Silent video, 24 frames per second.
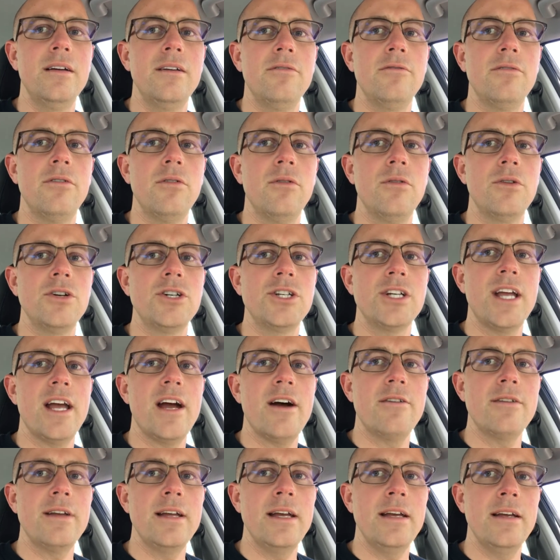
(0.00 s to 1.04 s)
for Orange
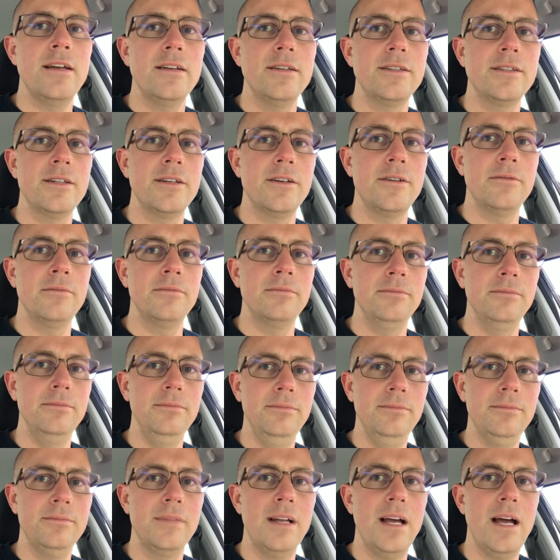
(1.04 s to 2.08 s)
County. So
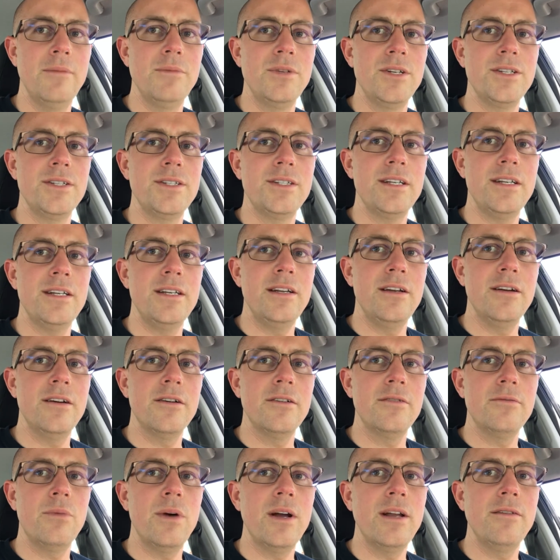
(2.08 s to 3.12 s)
I'm just sitting
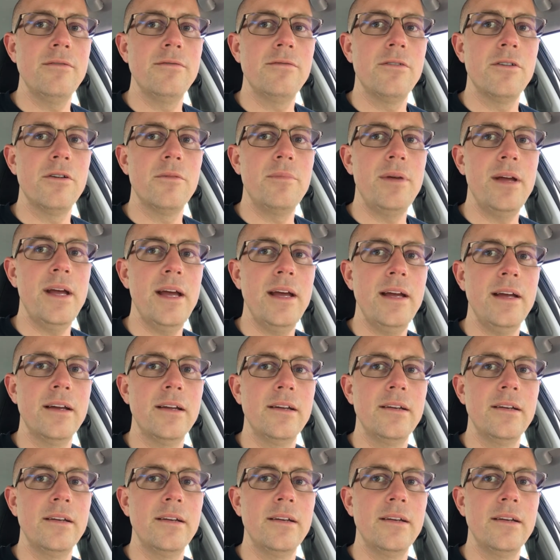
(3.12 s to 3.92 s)
here waiting for a ping,